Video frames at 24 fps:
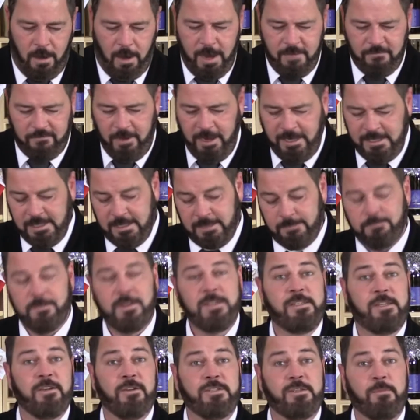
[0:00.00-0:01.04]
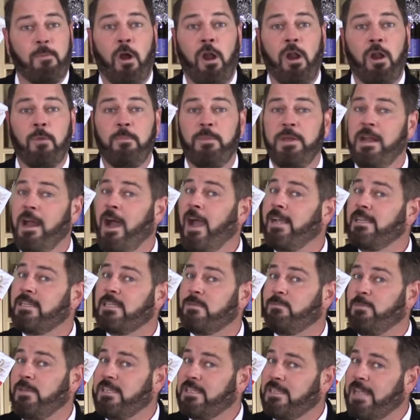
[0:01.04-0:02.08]
All right, friends, until tomorrow, be
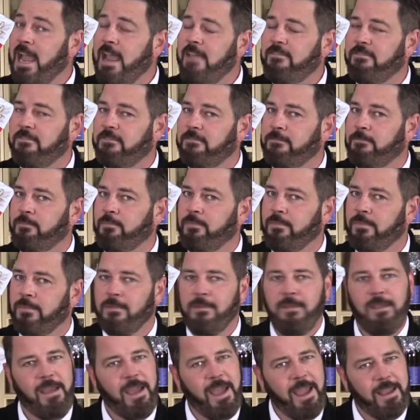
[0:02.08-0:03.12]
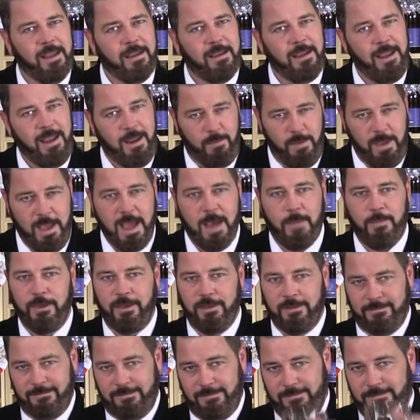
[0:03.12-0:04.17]
nice, be safe, hey, and be happy.
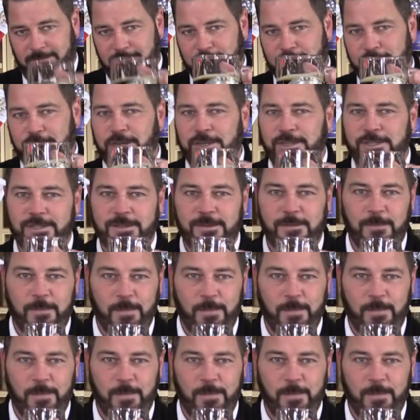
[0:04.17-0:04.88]
Cheers.